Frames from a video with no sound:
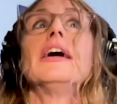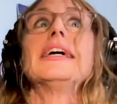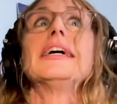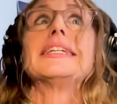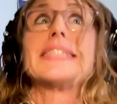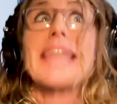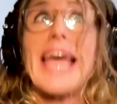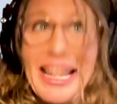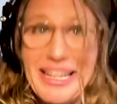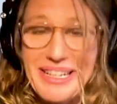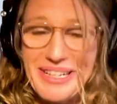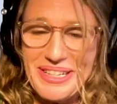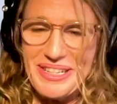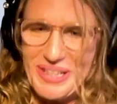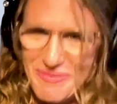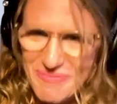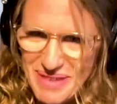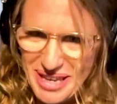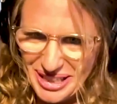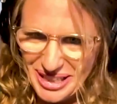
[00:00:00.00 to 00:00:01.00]
tens
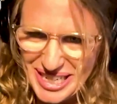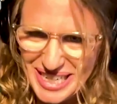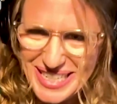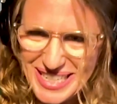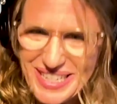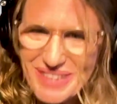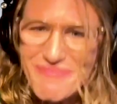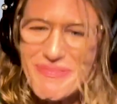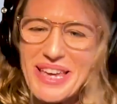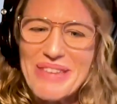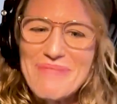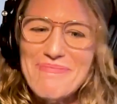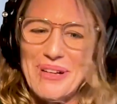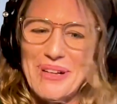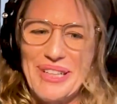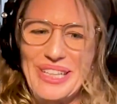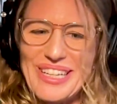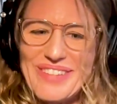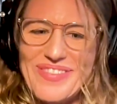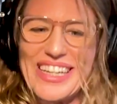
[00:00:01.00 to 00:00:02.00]
of millions of people
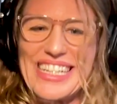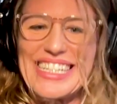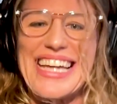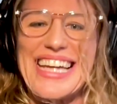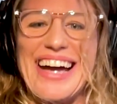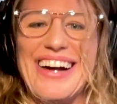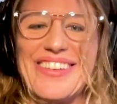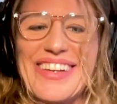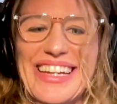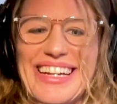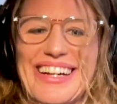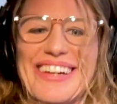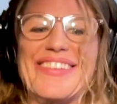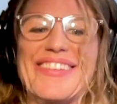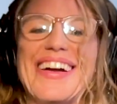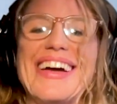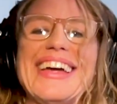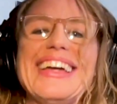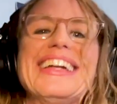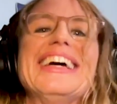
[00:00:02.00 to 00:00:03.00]
living down here,
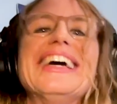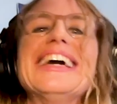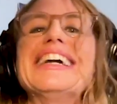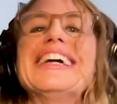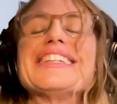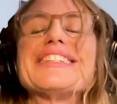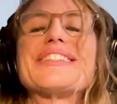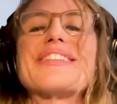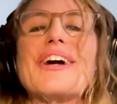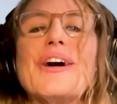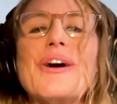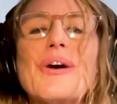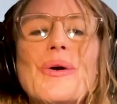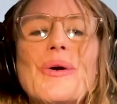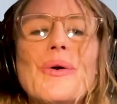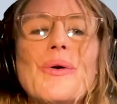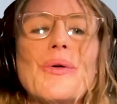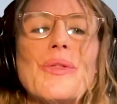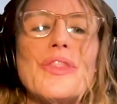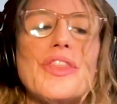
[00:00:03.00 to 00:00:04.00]
right?
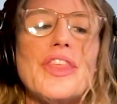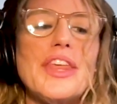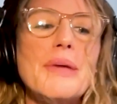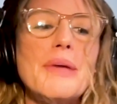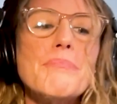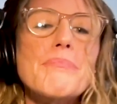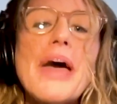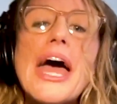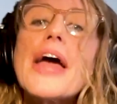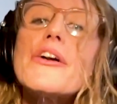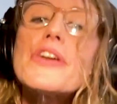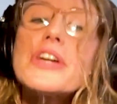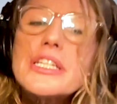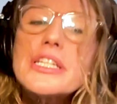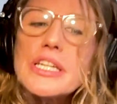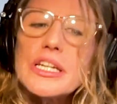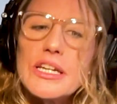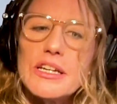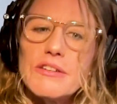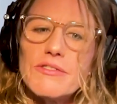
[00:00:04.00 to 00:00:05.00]
So the
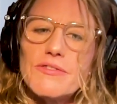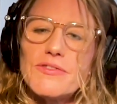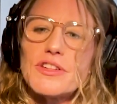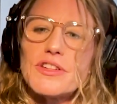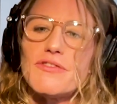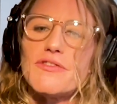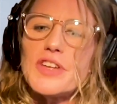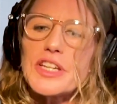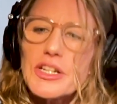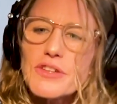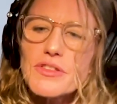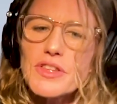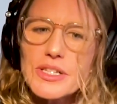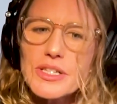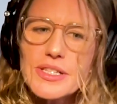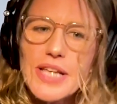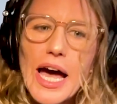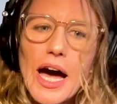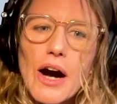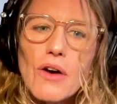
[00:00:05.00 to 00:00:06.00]
imperative to figure
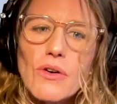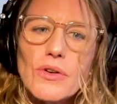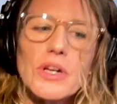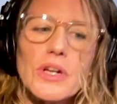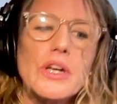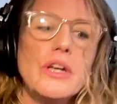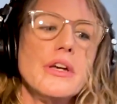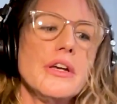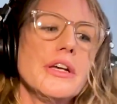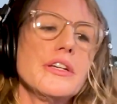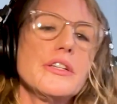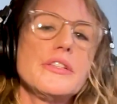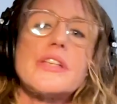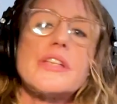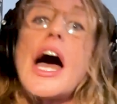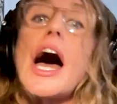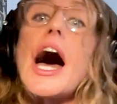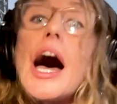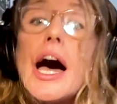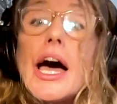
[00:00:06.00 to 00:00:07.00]
this out is
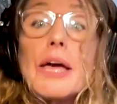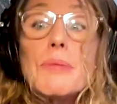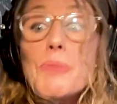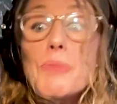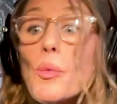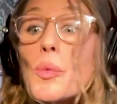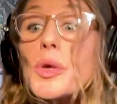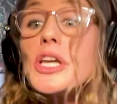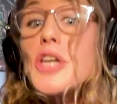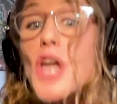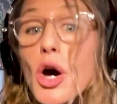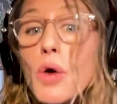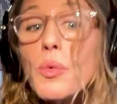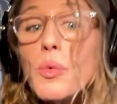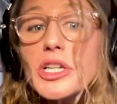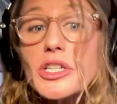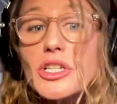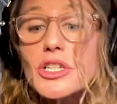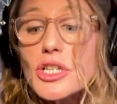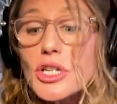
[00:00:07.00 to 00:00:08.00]
high, but we know
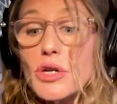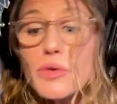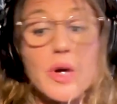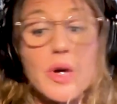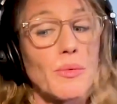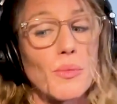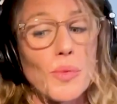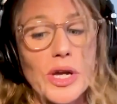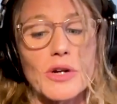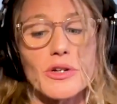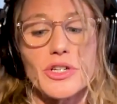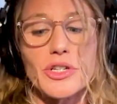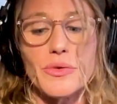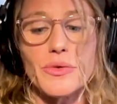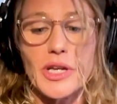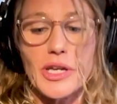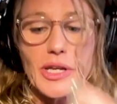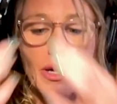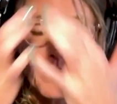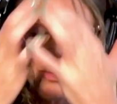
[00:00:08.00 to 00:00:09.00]
what to do and we are
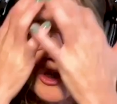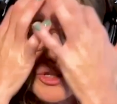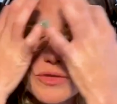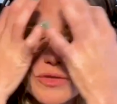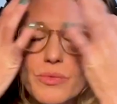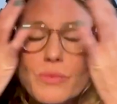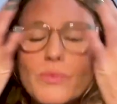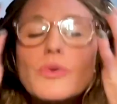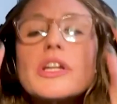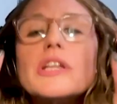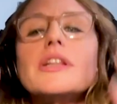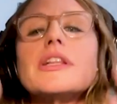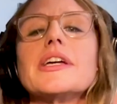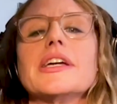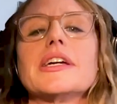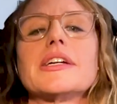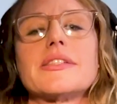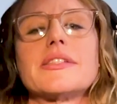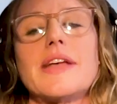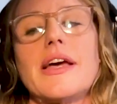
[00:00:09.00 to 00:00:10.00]
doing it, which is really
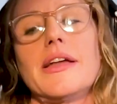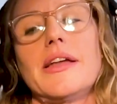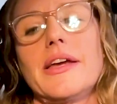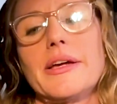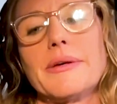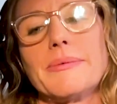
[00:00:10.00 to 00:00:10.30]
exciting.